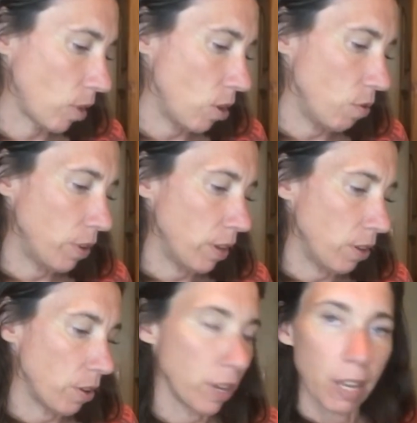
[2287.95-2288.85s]
You
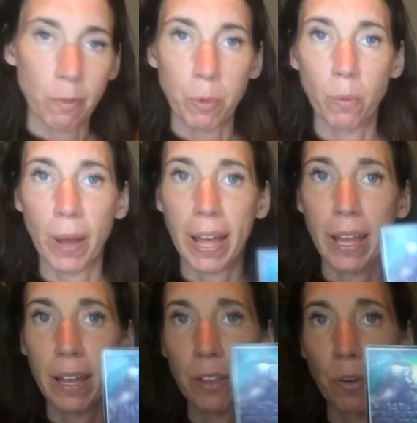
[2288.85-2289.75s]
can give them
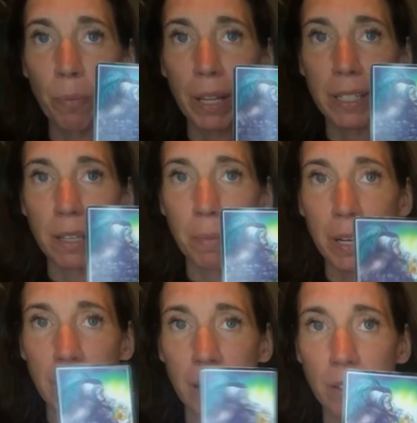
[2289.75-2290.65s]
away. You can bless
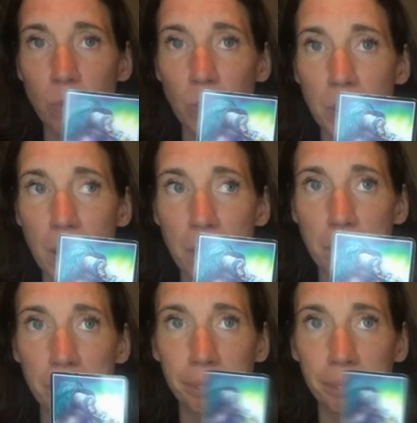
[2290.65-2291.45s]
somebody else with them.